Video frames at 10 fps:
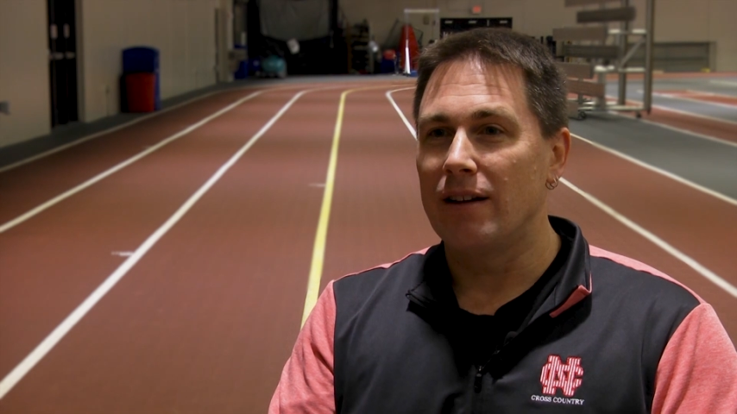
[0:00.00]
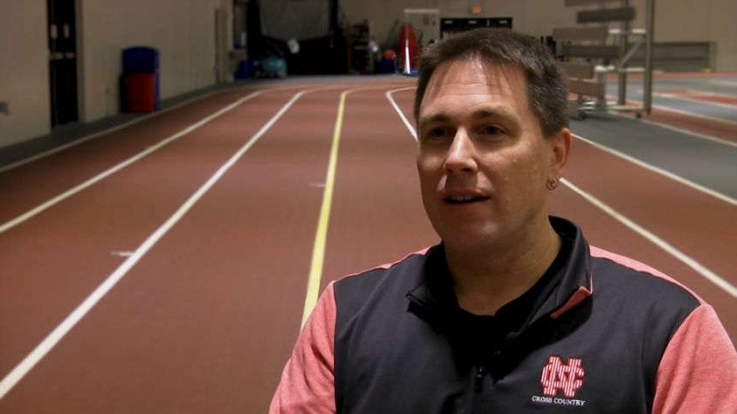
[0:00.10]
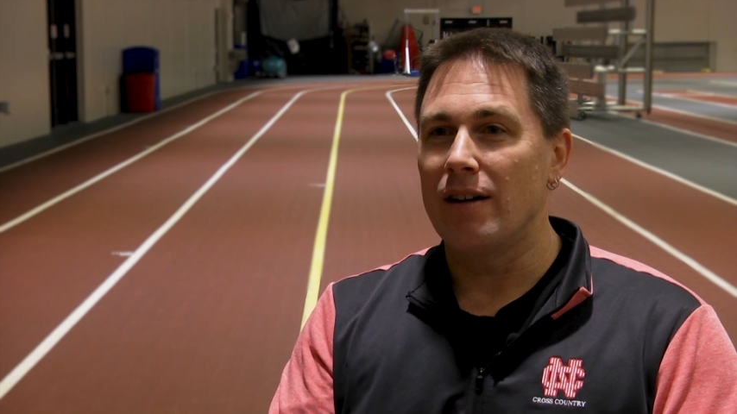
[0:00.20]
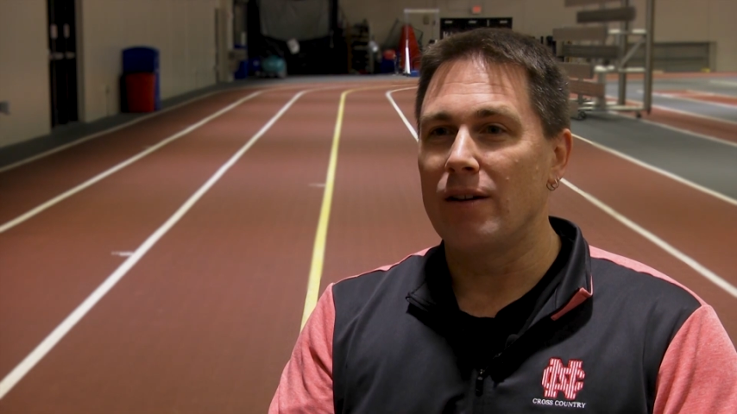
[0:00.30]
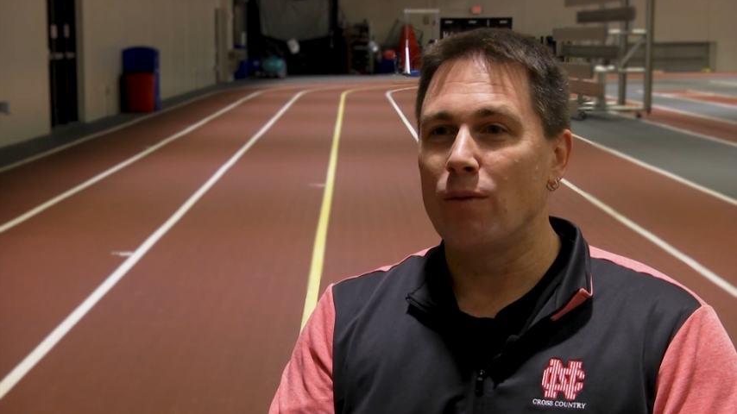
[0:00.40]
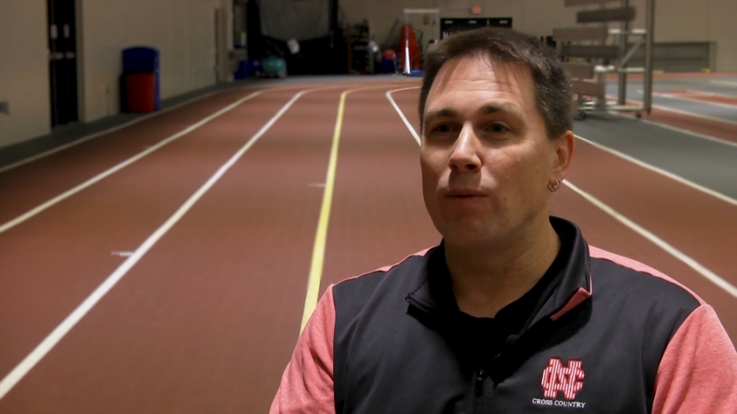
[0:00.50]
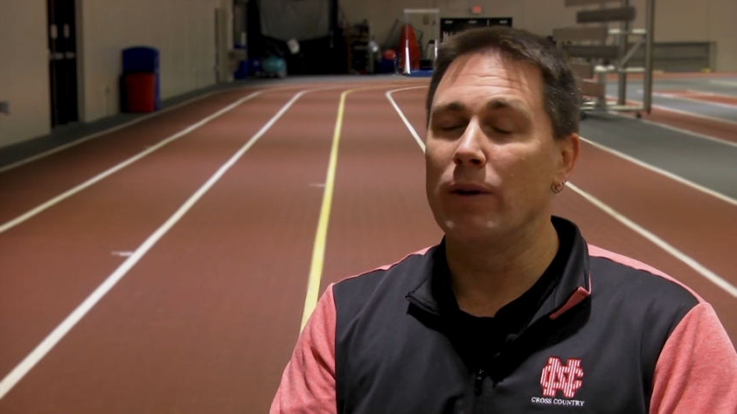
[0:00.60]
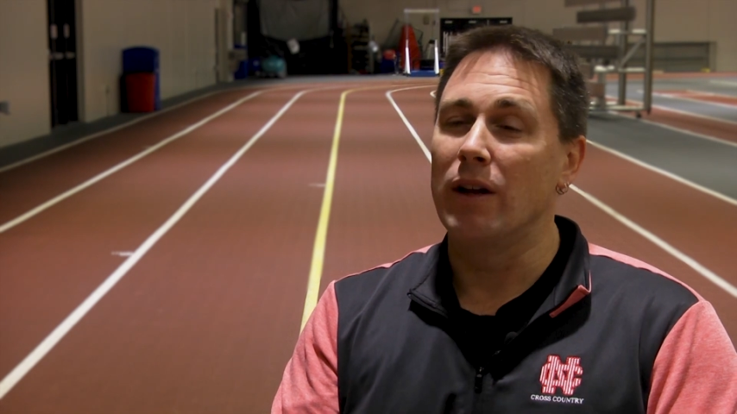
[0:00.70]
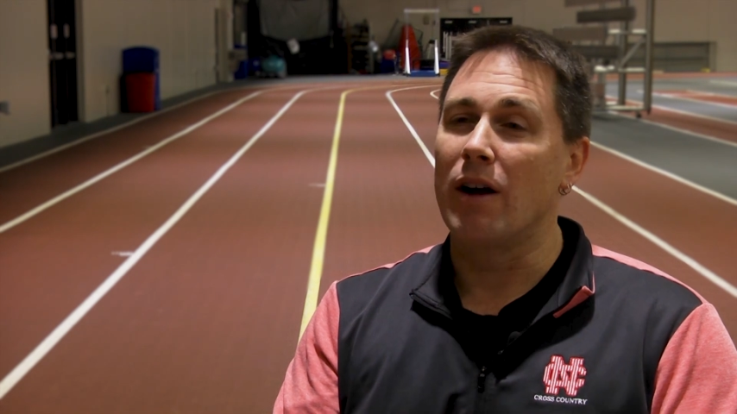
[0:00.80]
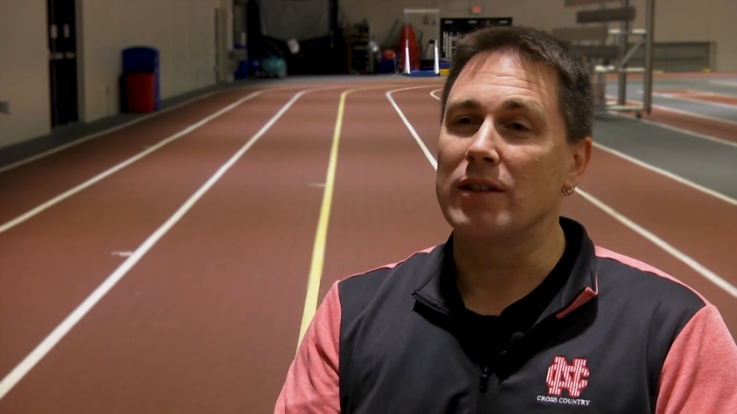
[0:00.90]
When
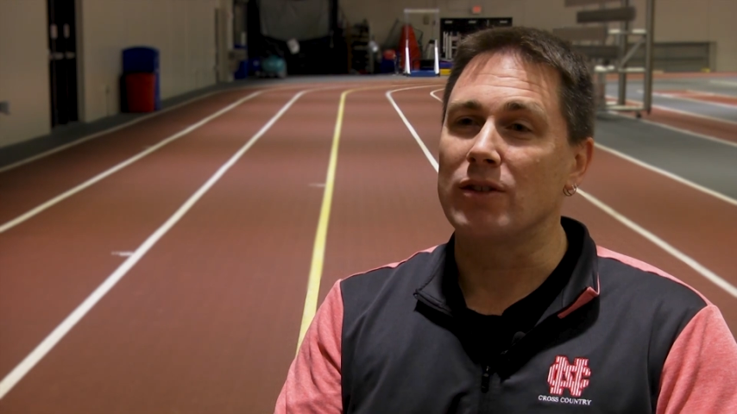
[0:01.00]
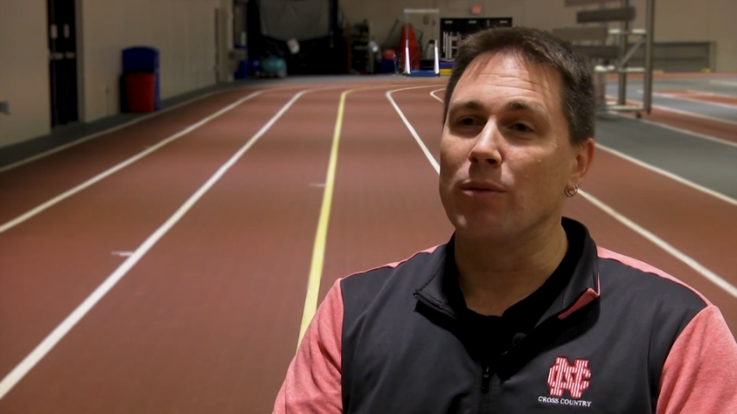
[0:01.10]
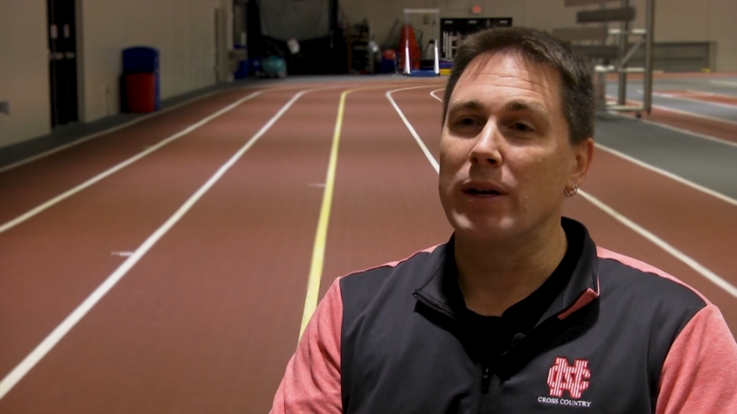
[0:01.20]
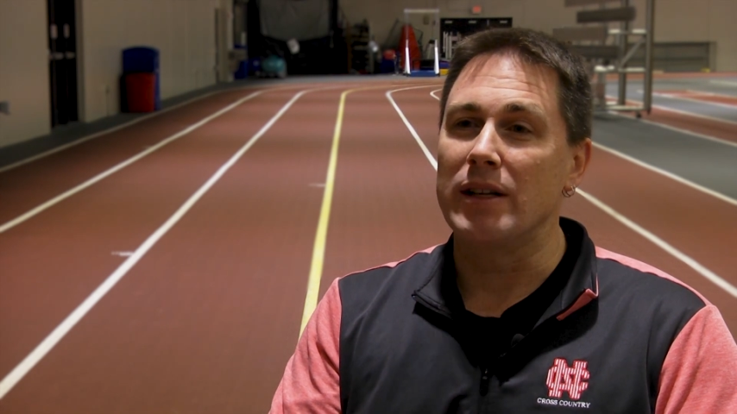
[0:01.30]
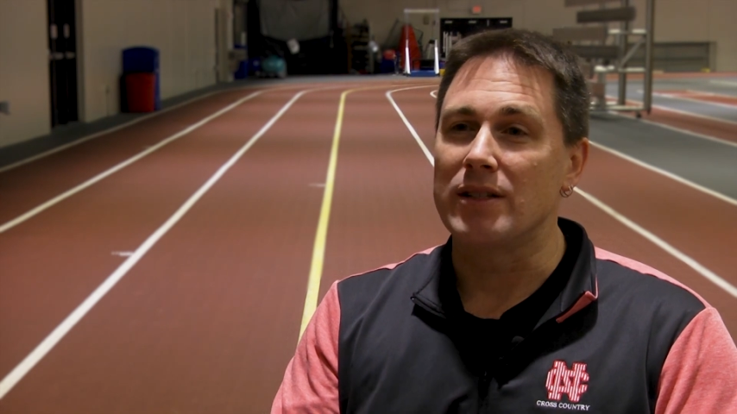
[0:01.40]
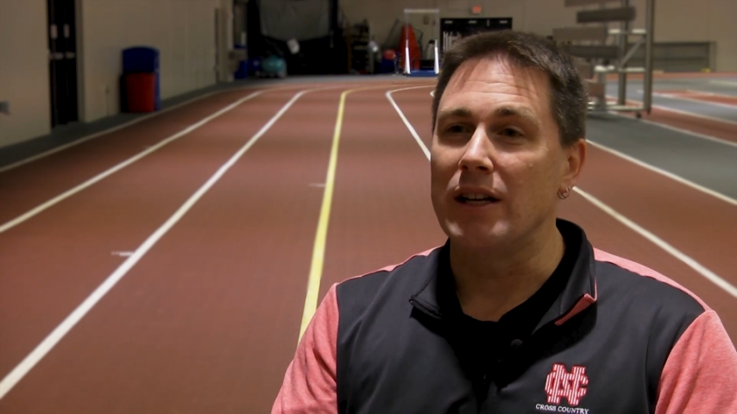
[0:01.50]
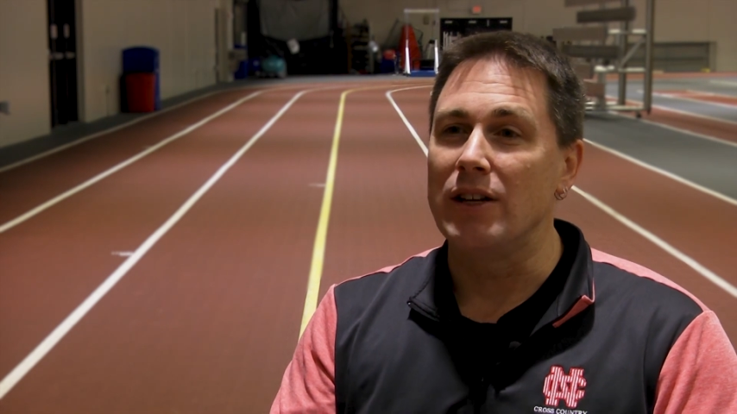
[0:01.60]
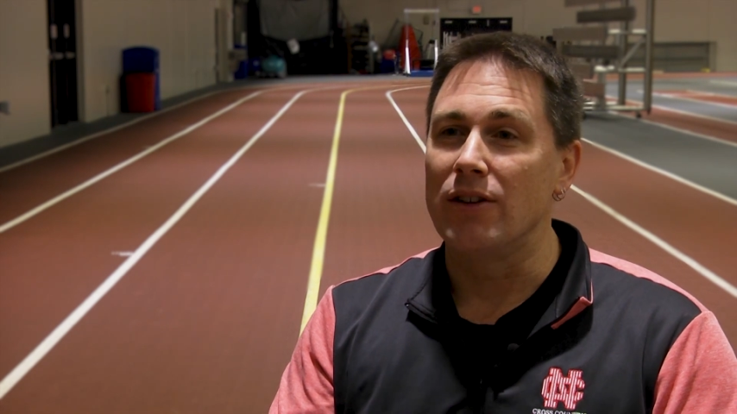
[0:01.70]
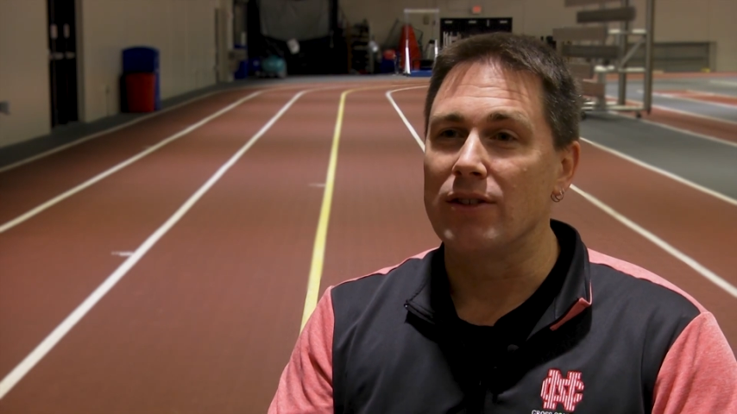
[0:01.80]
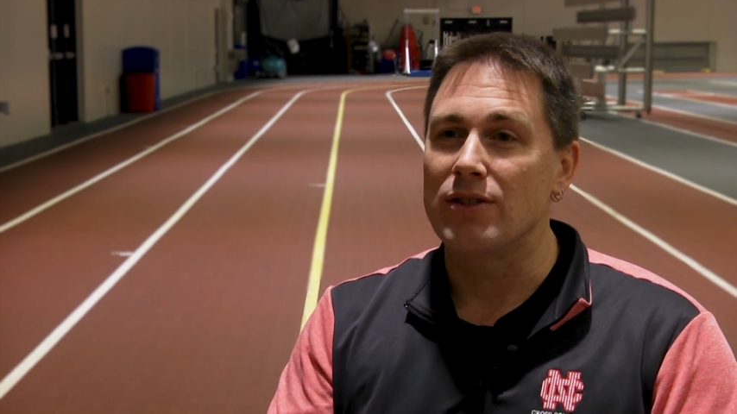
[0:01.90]
we lost so many
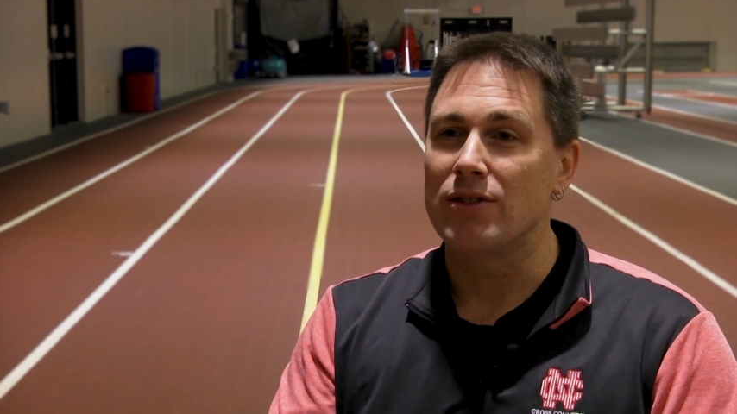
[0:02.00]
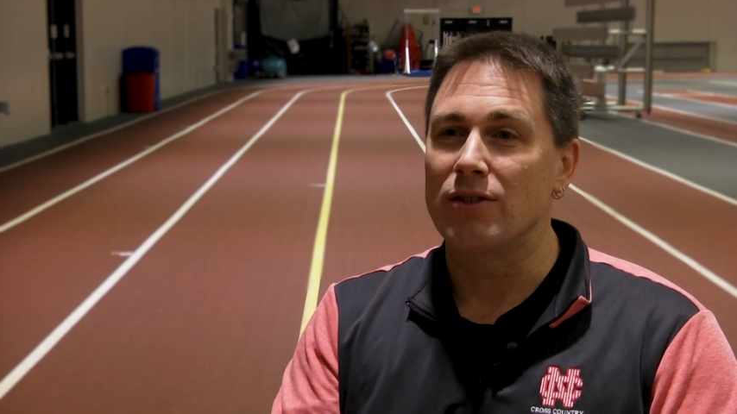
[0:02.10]
seniors